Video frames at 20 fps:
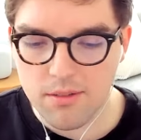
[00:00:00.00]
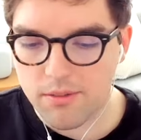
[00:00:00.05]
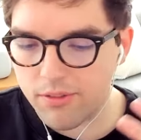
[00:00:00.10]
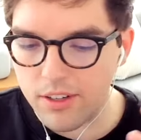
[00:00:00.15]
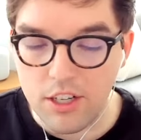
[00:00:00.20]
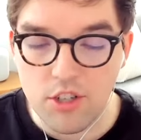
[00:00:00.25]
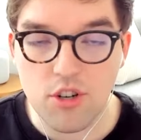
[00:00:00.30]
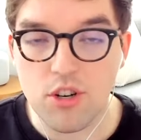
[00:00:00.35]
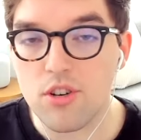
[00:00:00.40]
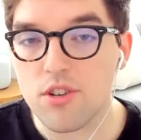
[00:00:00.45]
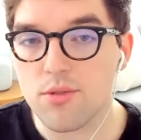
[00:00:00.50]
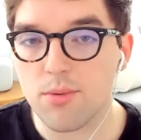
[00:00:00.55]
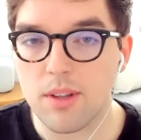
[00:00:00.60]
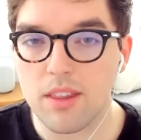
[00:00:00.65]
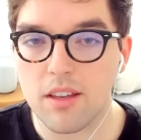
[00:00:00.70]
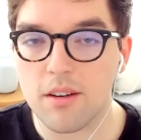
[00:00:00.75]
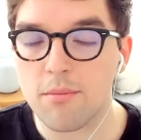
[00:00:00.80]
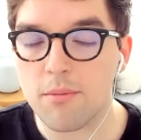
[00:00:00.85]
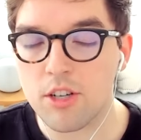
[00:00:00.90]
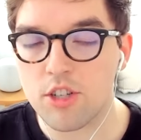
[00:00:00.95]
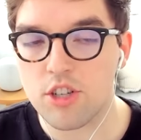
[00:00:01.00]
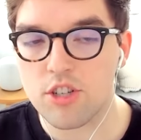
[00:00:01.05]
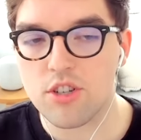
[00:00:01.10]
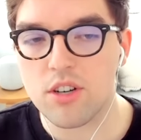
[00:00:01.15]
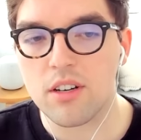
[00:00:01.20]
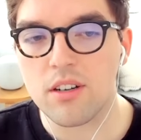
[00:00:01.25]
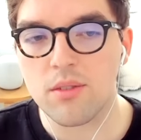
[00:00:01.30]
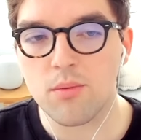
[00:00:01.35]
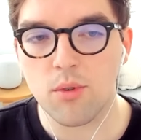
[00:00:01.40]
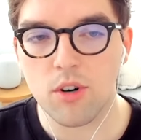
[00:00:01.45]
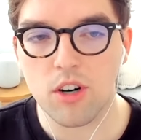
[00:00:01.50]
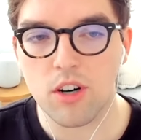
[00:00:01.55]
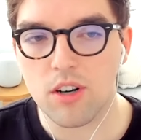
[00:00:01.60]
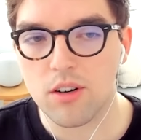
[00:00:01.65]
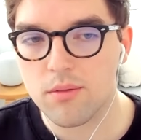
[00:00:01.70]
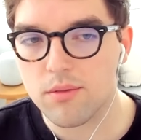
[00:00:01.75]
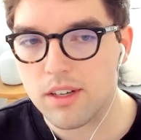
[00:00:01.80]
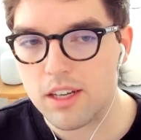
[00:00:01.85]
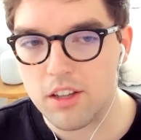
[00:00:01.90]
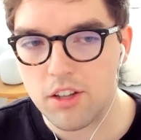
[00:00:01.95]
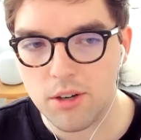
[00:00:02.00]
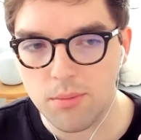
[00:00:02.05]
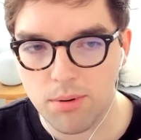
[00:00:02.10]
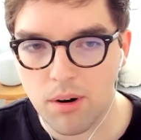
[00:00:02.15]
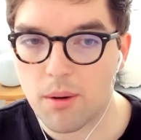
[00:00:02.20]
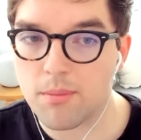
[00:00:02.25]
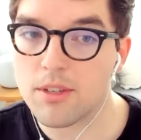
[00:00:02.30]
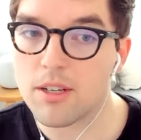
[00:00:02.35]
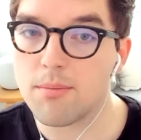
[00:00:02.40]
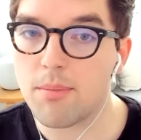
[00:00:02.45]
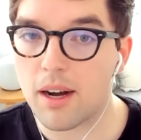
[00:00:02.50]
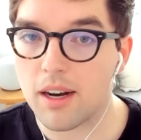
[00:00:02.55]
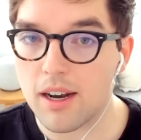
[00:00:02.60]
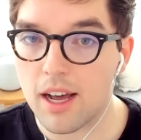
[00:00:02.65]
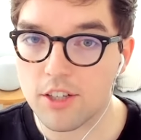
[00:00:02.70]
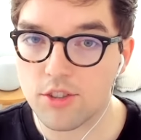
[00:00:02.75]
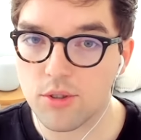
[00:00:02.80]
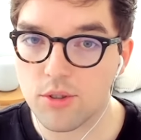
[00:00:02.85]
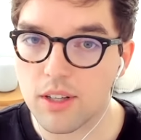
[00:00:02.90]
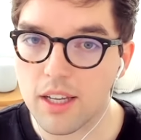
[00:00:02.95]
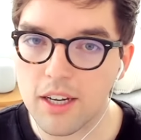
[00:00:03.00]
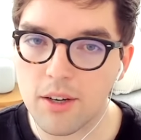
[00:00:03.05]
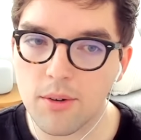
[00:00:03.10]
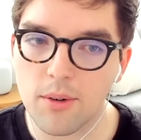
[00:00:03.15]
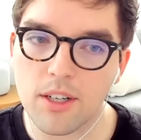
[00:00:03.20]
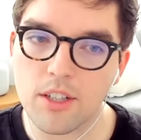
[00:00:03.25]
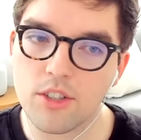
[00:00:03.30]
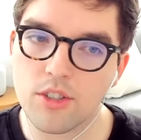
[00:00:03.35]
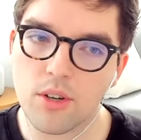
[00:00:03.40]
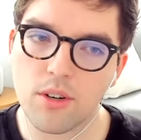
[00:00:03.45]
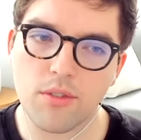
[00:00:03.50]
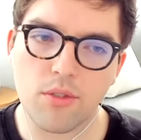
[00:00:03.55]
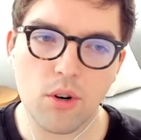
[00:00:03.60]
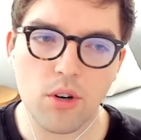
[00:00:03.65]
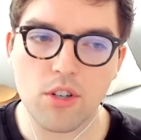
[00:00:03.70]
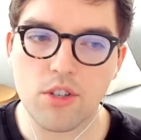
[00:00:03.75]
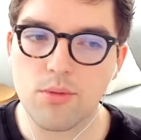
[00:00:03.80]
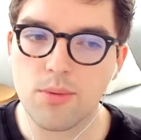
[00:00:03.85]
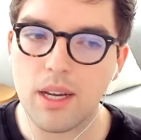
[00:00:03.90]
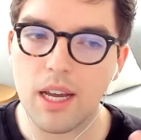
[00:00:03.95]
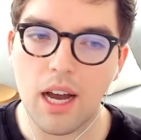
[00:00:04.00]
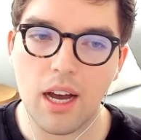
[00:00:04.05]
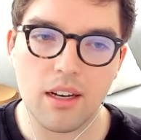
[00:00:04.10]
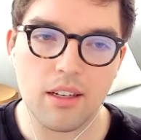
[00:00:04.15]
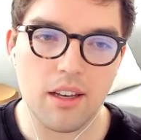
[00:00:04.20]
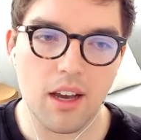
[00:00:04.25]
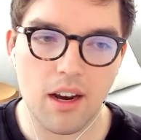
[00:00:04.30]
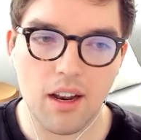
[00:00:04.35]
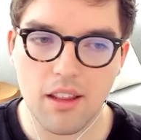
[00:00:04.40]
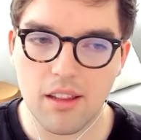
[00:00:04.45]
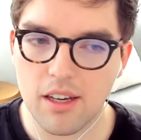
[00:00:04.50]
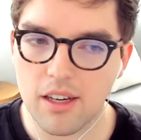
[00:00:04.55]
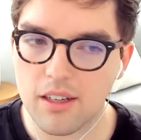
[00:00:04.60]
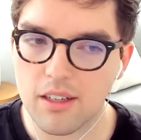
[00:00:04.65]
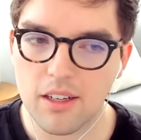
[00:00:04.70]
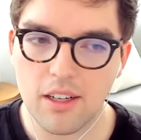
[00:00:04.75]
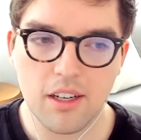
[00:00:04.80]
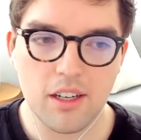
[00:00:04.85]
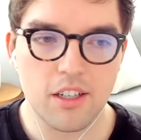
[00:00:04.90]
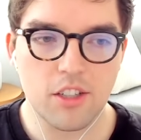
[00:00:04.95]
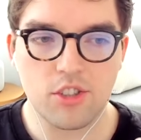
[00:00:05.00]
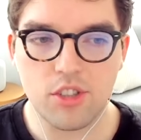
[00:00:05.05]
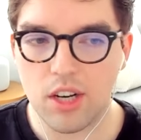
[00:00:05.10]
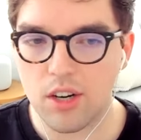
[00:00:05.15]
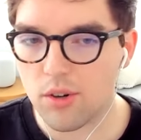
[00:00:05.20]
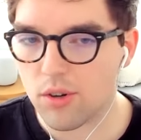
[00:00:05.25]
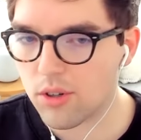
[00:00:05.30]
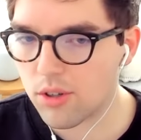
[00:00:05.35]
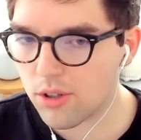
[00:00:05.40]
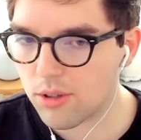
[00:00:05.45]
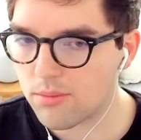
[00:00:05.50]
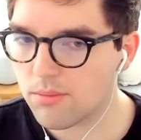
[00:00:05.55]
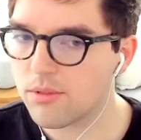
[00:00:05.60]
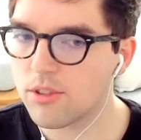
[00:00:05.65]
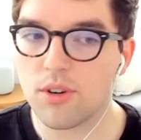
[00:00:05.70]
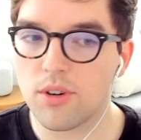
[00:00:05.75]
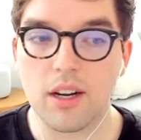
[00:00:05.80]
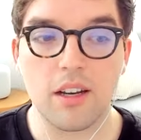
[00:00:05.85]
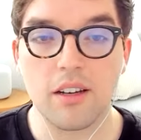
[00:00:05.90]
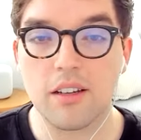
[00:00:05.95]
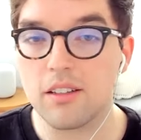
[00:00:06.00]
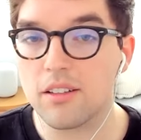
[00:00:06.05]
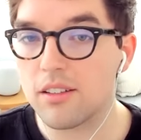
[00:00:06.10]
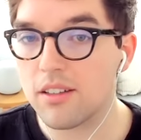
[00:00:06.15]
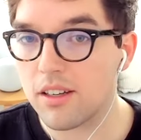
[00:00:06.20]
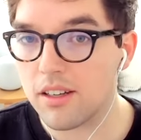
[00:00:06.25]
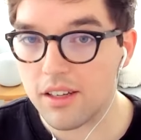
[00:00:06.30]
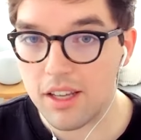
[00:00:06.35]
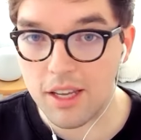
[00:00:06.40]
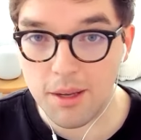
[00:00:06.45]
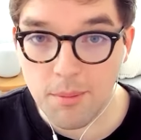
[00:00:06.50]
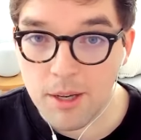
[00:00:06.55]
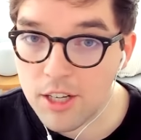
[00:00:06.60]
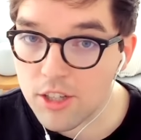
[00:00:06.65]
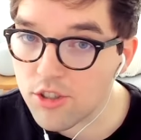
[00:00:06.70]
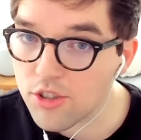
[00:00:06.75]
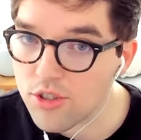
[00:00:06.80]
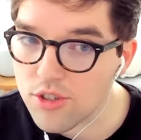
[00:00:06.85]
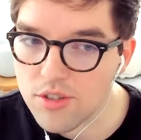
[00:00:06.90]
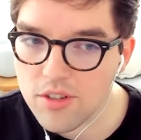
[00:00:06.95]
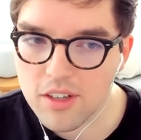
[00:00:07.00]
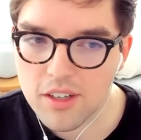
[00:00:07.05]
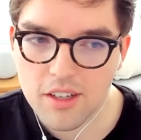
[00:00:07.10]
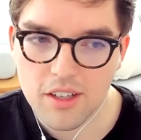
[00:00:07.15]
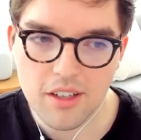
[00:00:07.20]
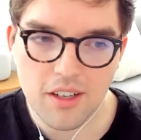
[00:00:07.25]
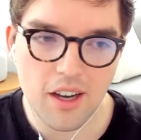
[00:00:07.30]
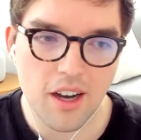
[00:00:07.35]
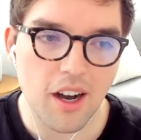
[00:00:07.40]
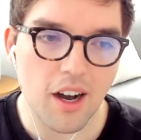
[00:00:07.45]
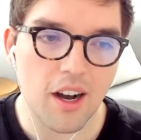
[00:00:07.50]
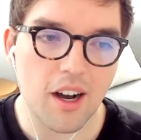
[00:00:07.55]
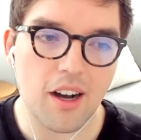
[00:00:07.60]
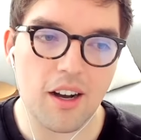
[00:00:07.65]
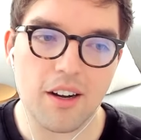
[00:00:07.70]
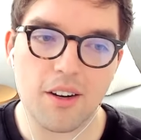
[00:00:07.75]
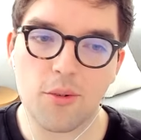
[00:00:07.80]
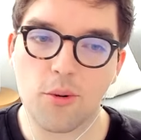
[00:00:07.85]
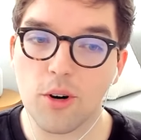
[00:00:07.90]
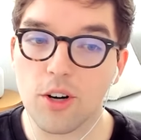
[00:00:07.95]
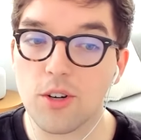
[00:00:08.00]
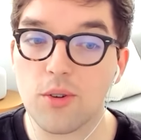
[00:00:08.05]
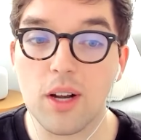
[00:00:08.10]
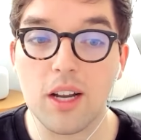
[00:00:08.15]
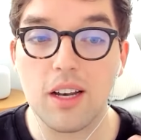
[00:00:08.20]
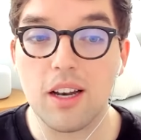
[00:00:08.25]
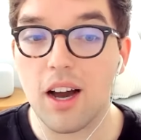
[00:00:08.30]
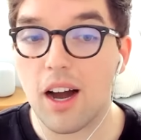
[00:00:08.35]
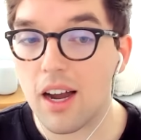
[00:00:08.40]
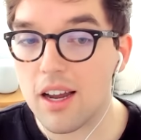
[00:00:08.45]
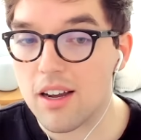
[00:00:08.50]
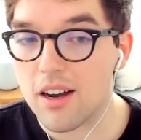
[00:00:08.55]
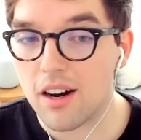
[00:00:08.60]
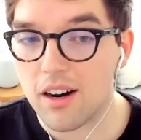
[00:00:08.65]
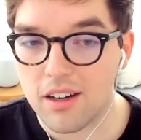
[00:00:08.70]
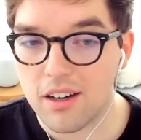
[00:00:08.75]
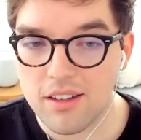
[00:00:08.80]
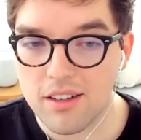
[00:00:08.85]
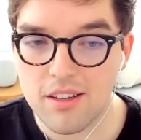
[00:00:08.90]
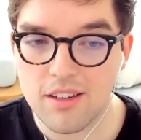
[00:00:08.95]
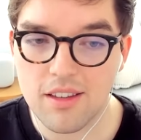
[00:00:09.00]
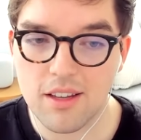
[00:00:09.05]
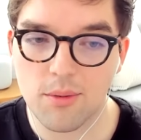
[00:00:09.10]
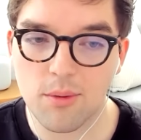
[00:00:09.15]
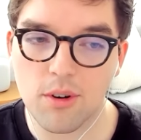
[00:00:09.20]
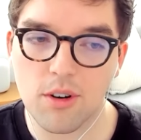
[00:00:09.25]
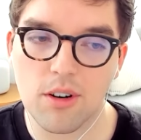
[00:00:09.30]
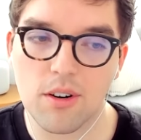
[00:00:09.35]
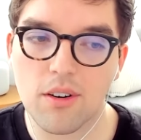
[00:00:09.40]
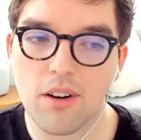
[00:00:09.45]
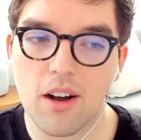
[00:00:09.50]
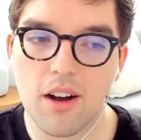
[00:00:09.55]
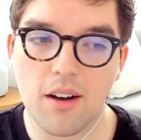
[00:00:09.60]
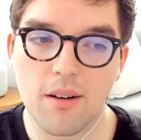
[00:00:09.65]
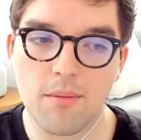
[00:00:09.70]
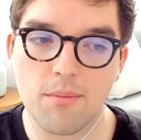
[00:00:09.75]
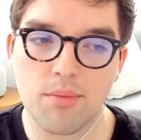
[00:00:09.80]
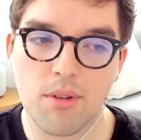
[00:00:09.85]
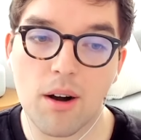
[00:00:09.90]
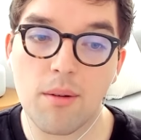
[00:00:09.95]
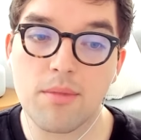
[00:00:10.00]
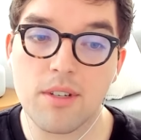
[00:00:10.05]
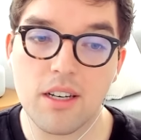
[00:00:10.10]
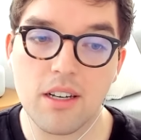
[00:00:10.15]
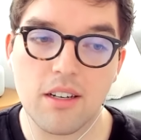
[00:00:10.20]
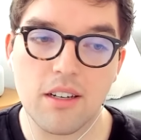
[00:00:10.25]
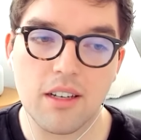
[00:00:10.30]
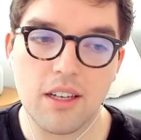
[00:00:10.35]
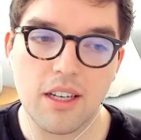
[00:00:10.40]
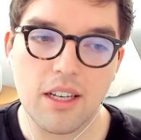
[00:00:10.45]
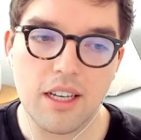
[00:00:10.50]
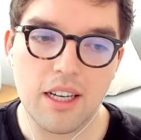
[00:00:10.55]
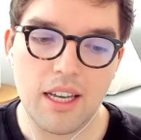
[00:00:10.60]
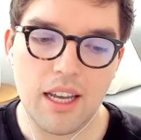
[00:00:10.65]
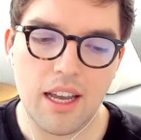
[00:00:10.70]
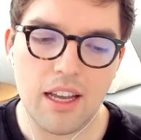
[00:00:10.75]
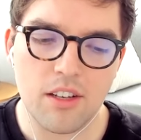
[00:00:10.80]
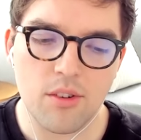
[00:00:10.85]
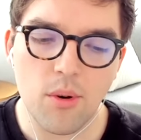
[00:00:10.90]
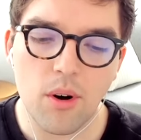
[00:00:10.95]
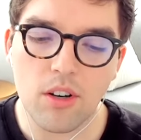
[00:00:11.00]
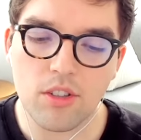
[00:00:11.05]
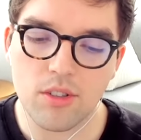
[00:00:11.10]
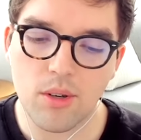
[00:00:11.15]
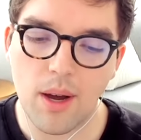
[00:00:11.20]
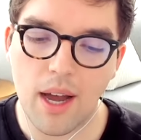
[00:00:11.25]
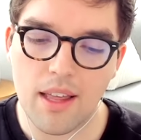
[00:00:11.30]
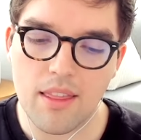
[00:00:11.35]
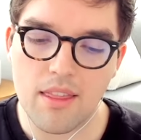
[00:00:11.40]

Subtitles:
features within Magician were either prompted by natural language. So of course we had kind of the general create an image, or create an icon that were prompted. And you also had